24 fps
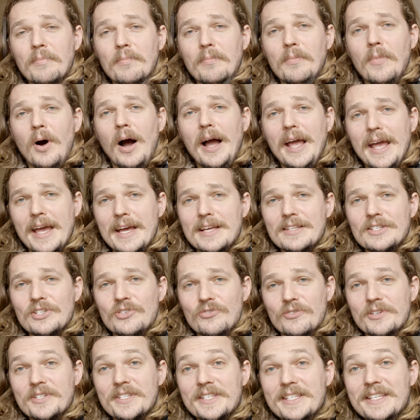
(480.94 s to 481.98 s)
My
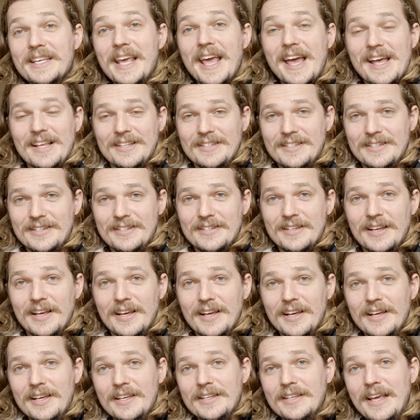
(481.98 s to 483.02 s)
answer is yes.
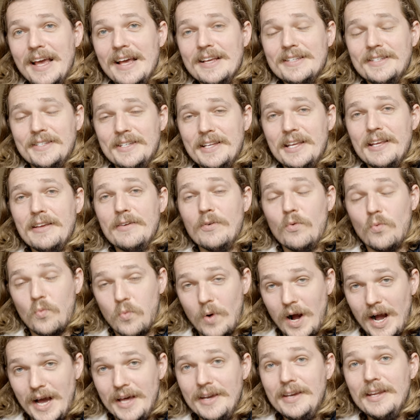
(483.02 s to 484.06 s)
Yes,
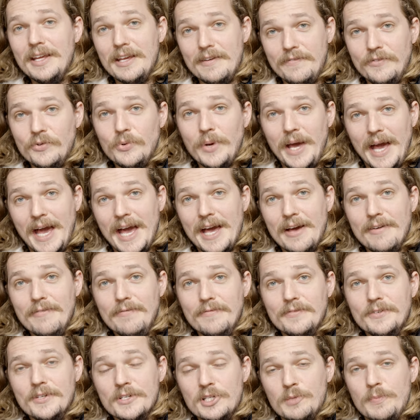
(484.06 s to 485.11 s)
one, if you
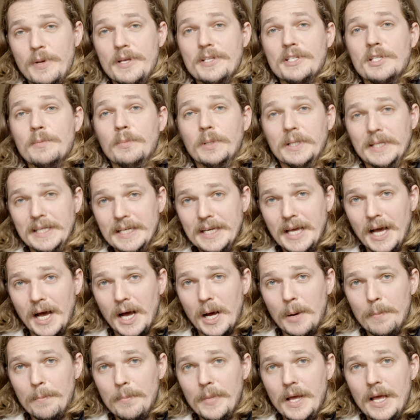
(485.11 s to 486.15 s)
have disposable
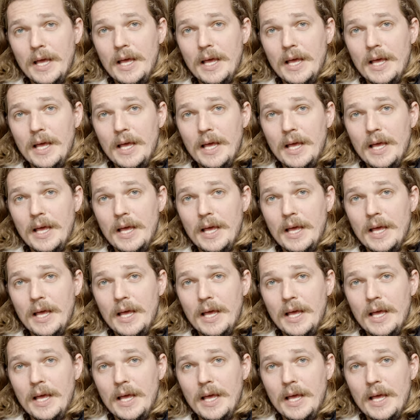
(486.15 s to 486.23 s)
income